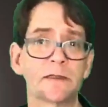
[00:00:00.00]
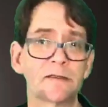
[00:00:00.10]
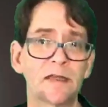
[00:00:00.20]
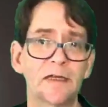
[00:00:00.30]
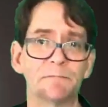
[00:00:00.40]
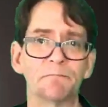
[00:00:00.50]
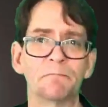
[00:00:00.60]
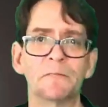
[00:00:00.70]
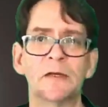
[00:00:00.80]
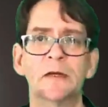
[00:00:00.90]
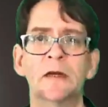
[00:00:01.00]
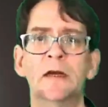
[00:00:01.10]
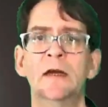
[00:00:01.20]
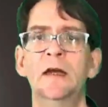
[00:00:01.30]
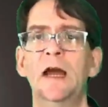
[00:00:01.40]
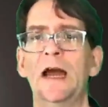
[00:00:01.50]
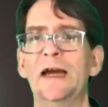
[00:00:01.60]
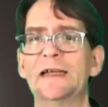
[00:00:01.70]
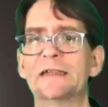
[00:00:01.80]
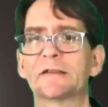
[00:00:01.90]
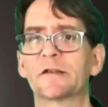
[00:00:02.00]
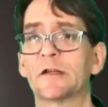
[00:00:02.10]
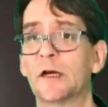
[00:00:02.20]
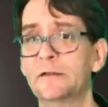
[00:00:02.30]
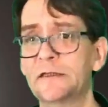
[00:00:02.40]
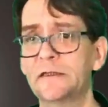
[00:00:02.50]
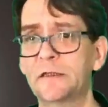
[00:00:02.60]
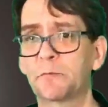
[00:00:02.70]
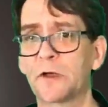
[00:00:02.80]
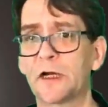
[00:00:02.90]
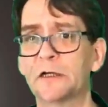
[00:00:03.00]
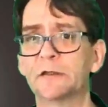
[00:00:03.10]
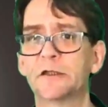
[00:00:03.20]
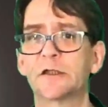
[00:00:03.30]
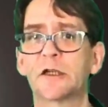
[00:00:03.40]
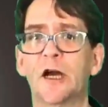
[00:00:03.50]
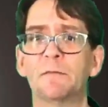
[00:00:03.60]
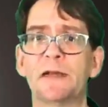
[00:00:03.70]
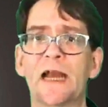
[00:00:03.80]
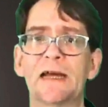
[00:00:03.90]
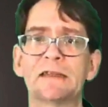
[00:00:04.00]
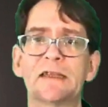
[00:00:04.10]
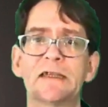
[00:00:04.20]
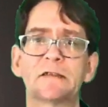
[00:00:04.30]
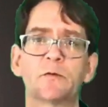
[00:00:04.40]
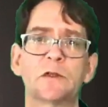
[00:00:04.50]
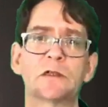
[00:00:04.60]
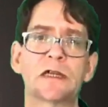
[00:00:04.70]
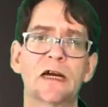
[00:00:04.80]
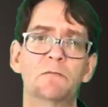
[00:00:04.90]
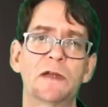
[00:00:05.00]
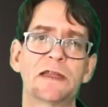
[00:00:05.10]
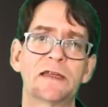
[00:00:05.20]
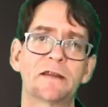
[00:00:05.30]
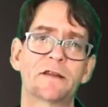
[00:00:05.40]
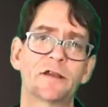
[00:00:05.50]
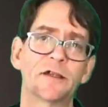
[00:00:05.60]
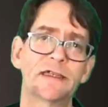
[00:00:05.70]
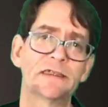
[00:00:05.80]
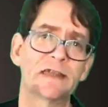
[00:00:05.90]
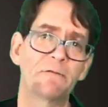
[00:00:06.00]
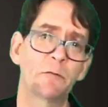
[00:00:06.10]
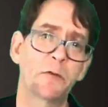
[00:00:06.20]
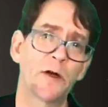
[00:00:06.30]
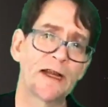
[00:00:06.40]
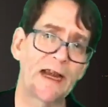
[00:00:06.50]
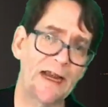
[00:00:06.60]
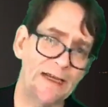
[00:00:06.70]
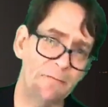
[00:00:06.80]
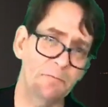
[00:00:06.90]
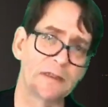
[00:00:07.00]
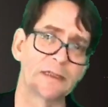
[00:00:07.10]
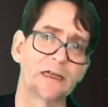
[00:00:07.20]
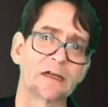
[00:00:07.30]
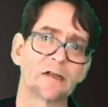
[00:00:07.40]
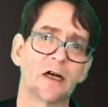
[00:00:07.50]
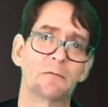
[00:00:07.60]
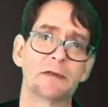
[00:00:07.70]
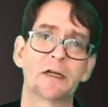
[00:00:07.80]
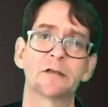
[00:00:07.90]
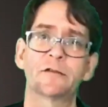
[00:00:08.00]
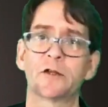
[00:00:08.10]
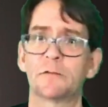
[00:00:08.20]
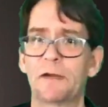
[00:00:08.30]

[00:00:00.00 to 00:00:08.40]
the Sun. At its closest approach, Comet Atlas will come within 37.8 million kilometers, or